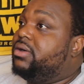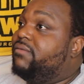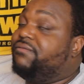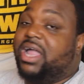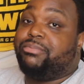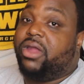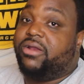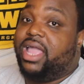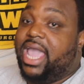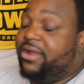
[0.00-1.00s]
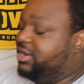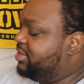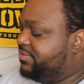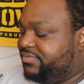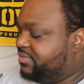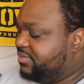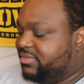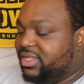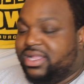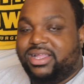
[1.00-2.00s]
Viper the Harris.
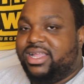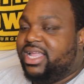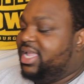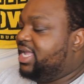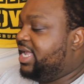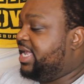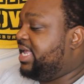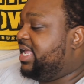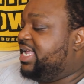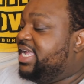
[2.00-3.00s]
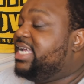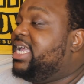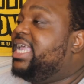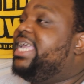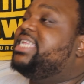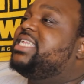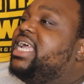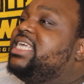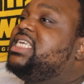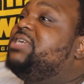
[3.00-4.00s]
He
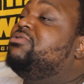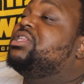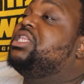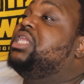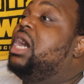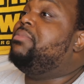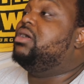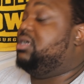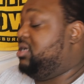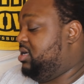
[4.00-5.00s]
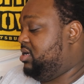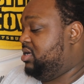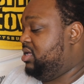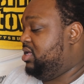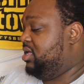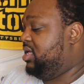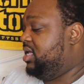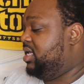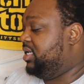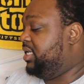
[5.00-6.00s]
said she was dumber
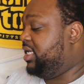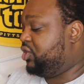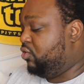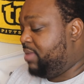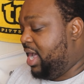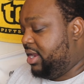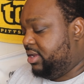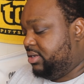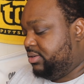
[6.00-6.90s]
than Joe Biden.